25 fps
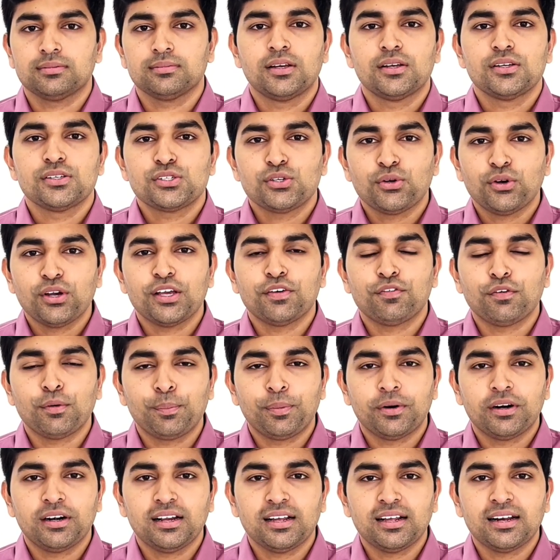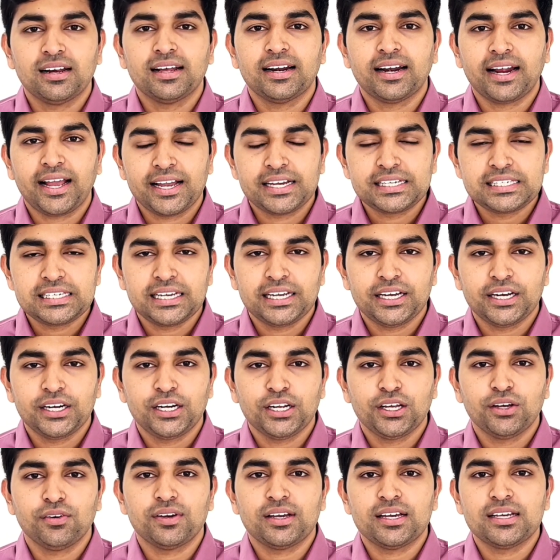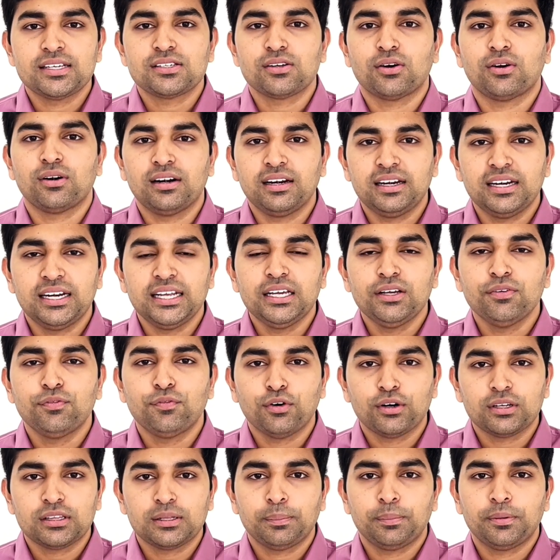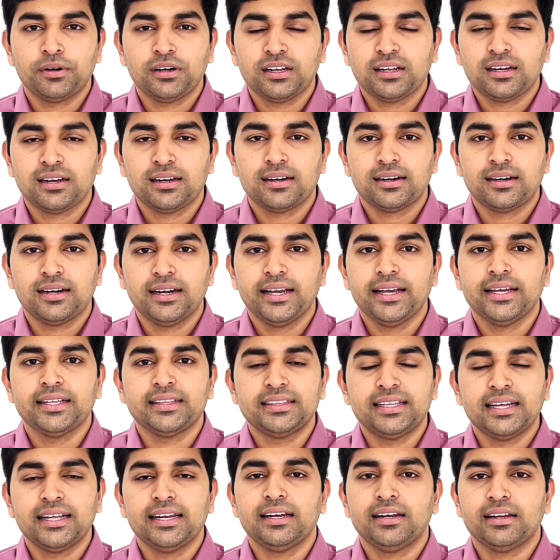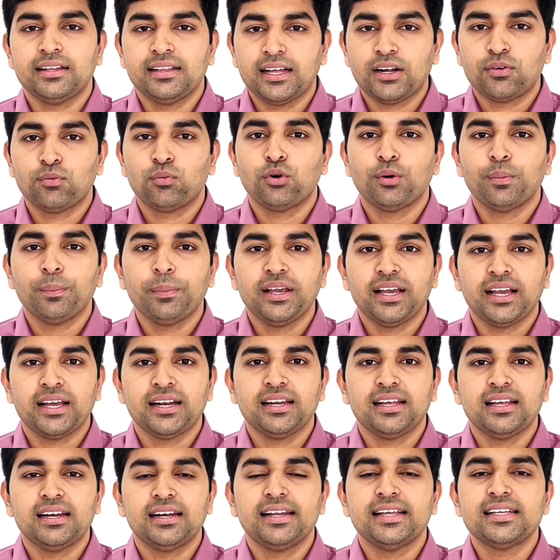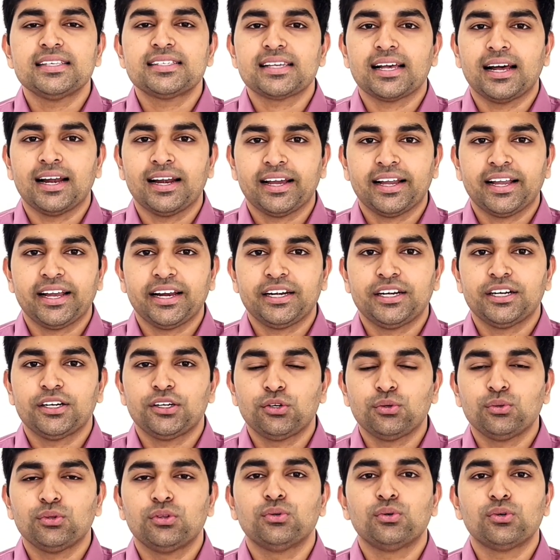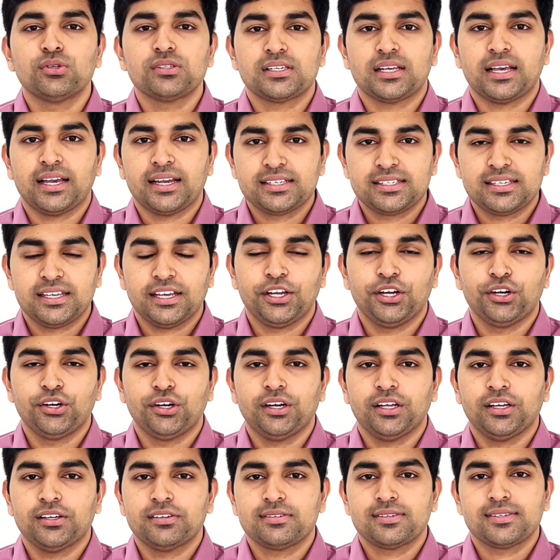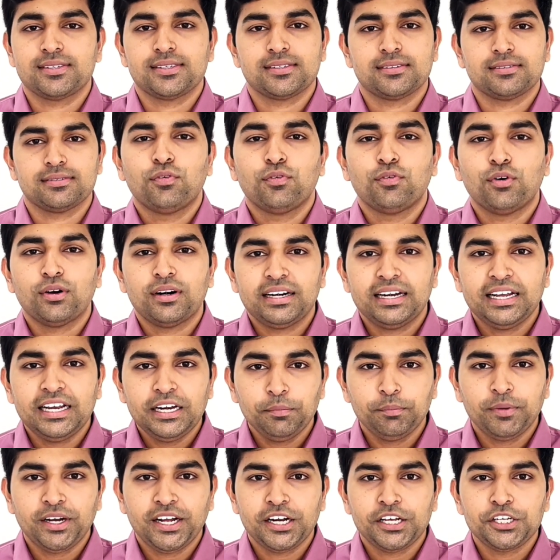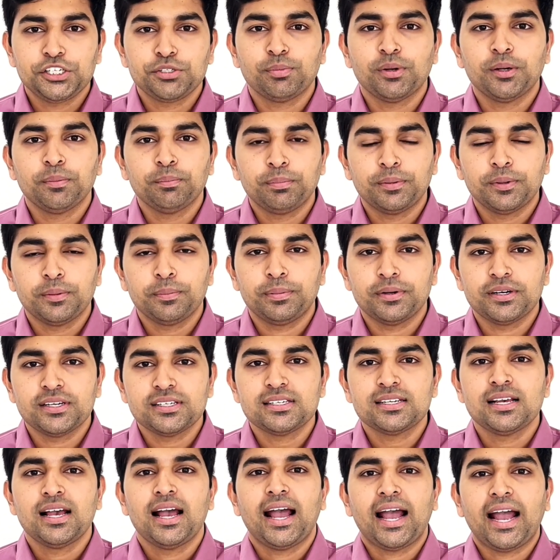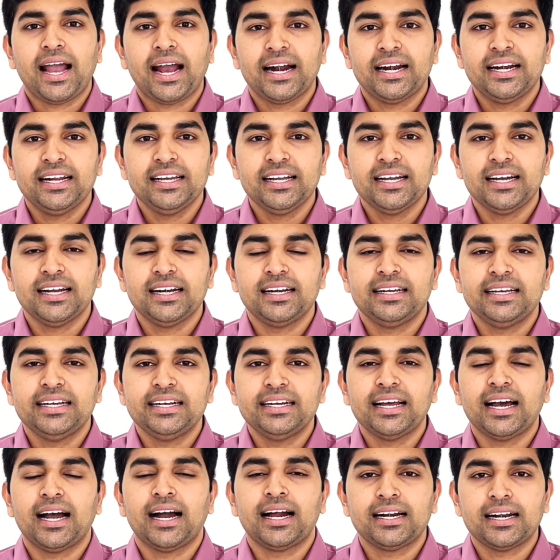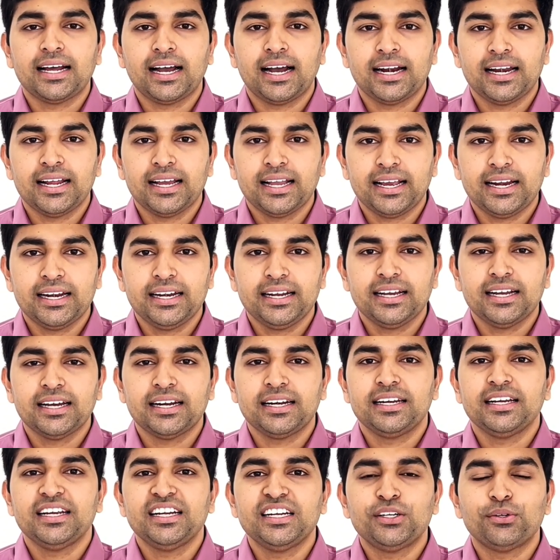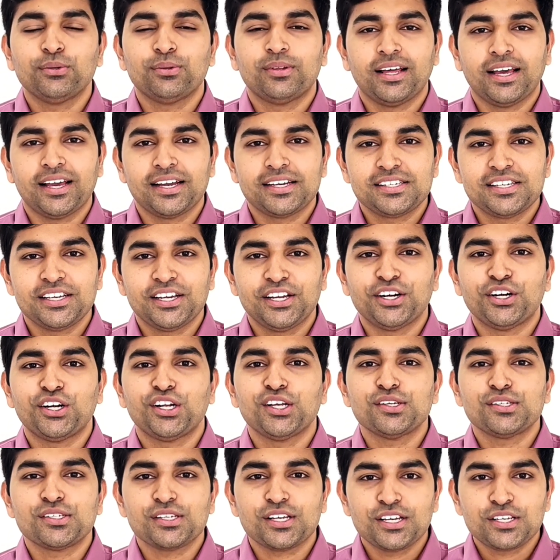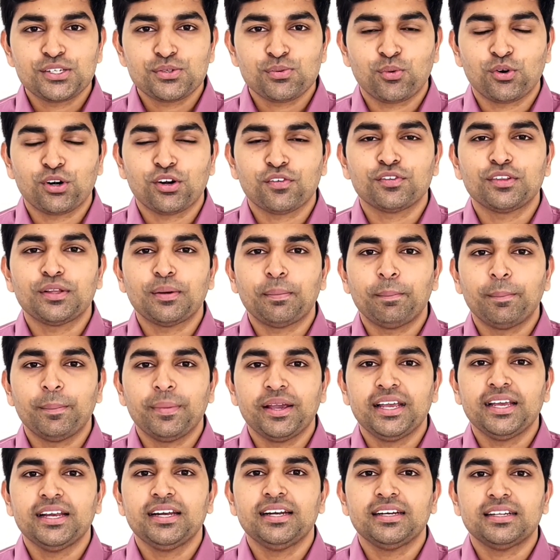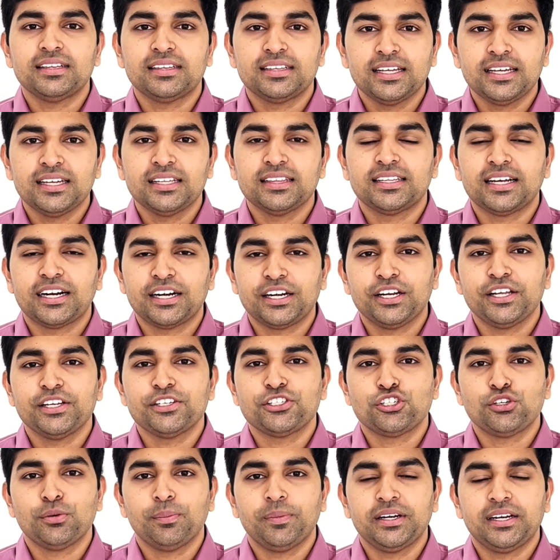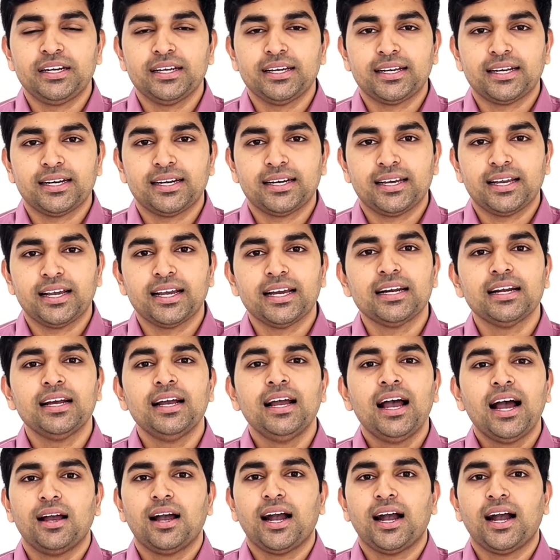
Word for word: So if a particular executive is on leave for the particular day, then there won't be any leads allocated to those executives. For lead management purpose, adding a lead and allocating a lead to the executives is one of the main things that needs to be taken care.